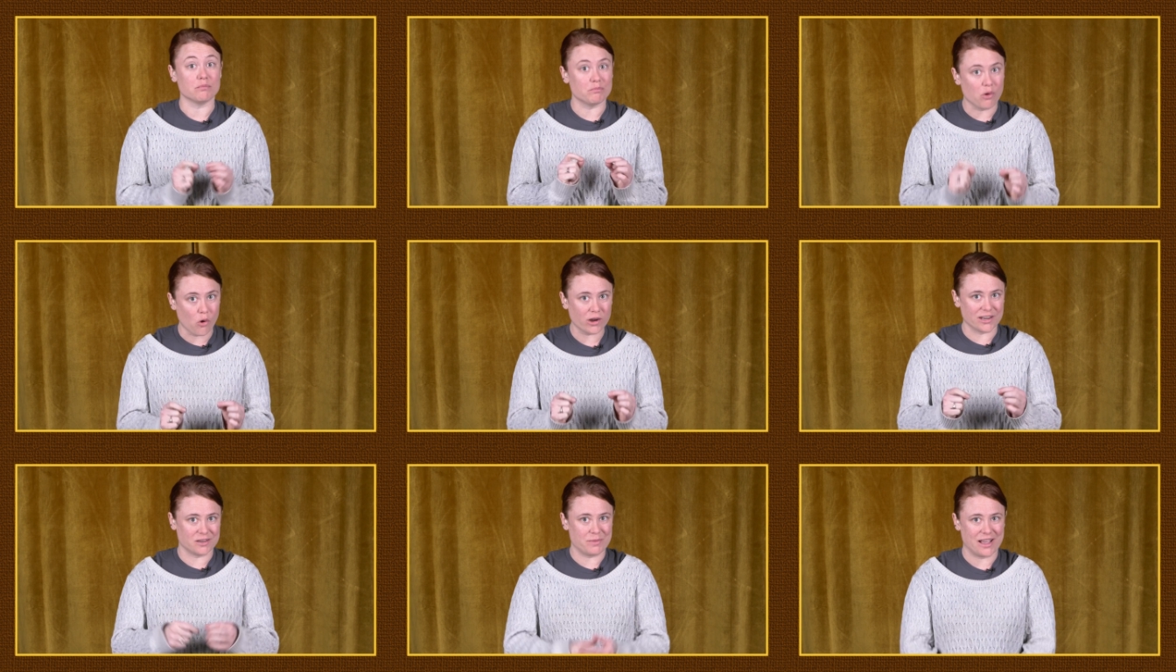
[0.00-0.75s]

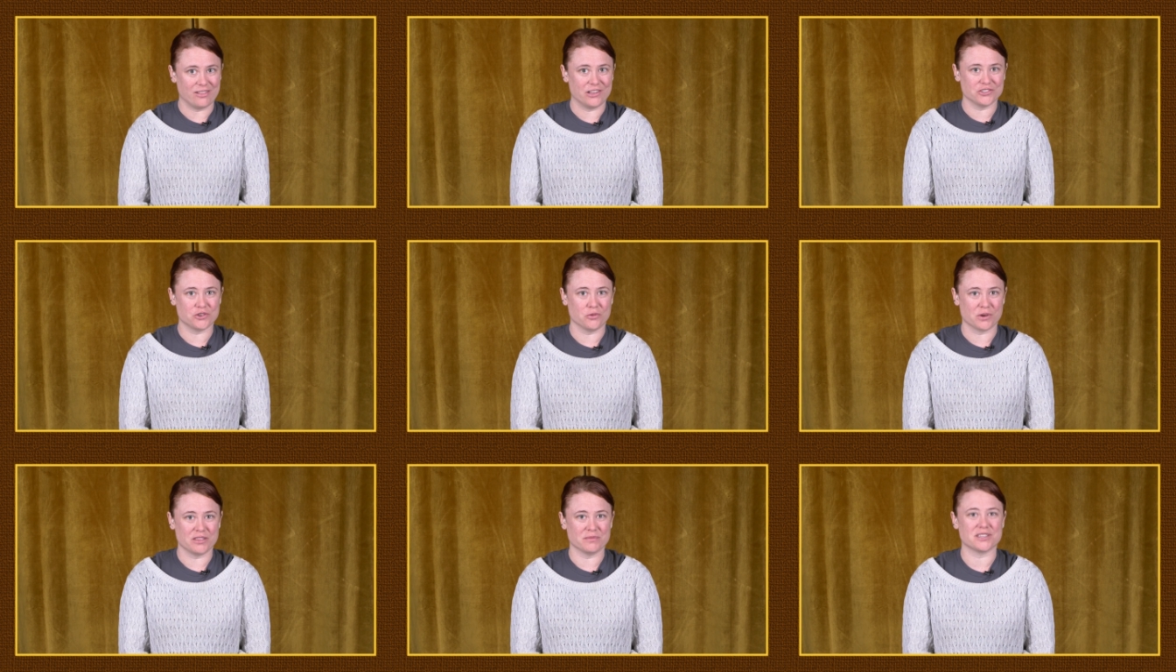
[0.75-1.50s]
important
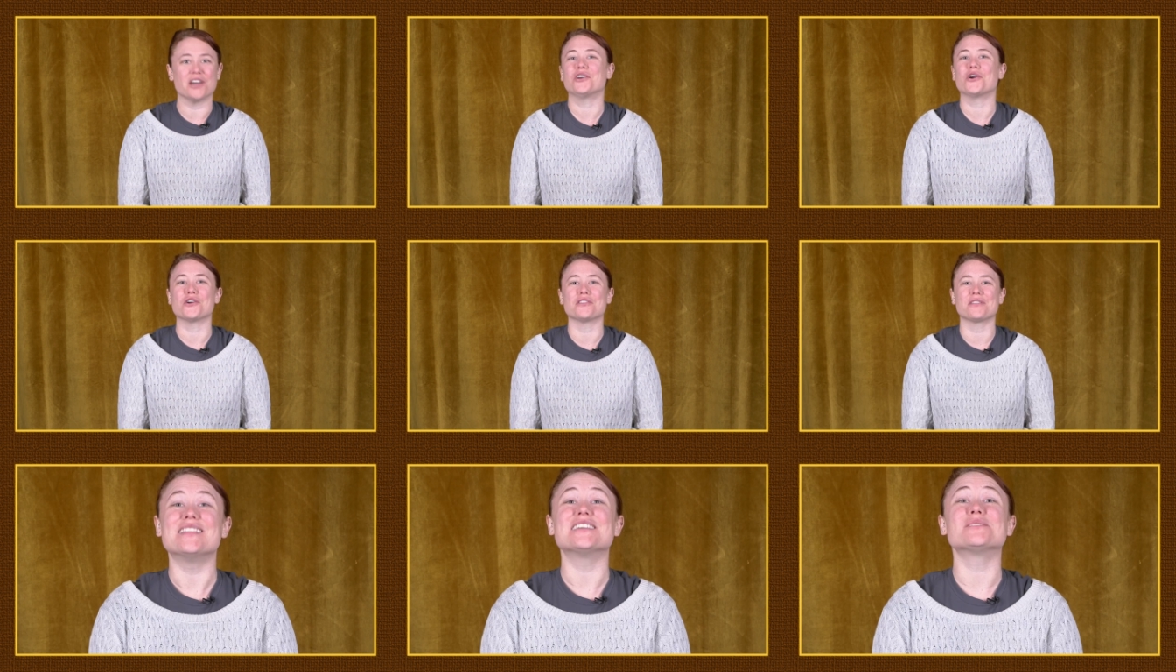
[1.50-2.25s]
biological rhythms on
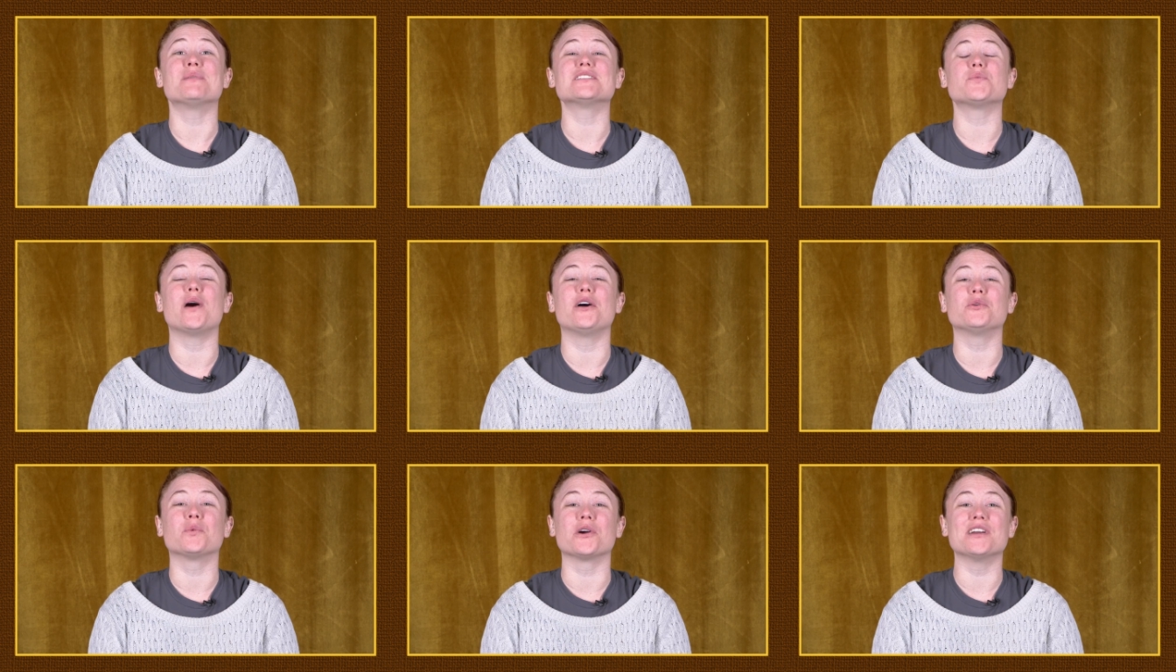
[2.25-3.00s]
Earth. This month's
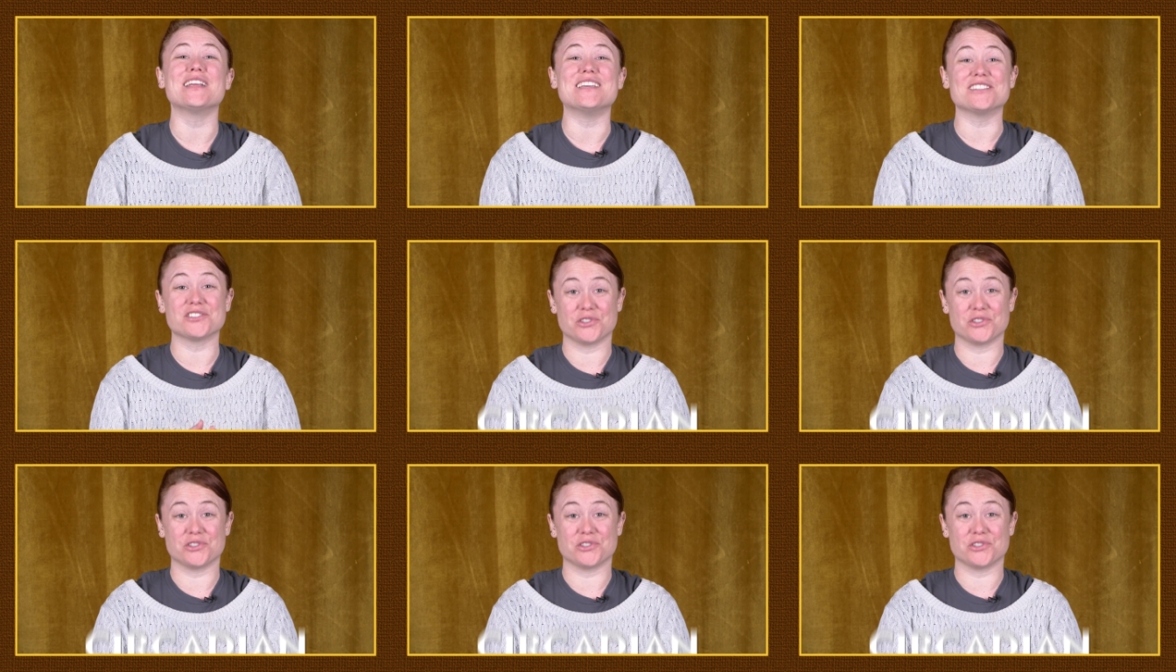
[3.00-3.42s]
Wild Word is